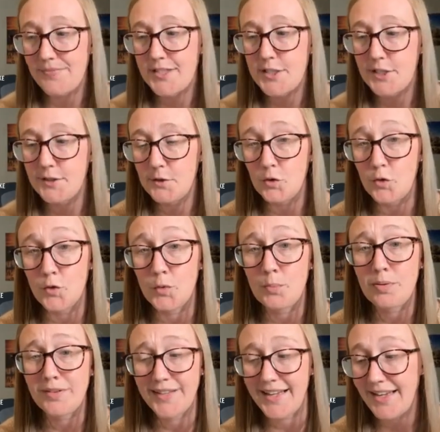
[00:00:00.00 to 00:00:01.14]
to
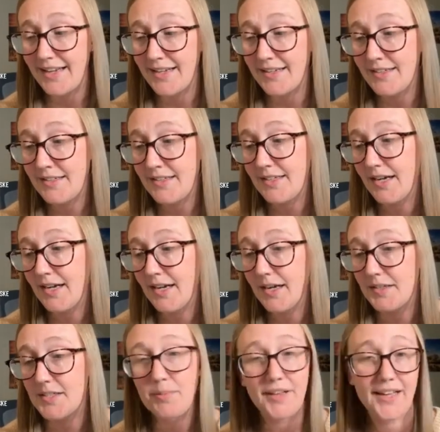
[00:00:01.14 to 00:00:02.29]
plan
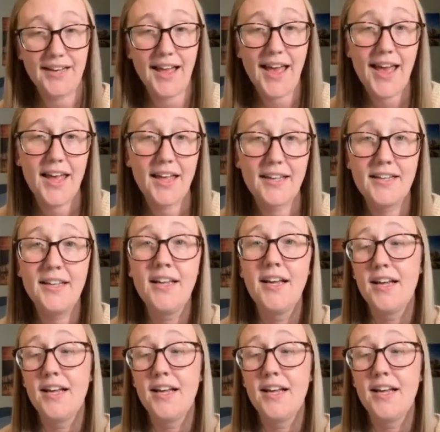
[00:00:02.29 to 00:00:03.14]
ahead,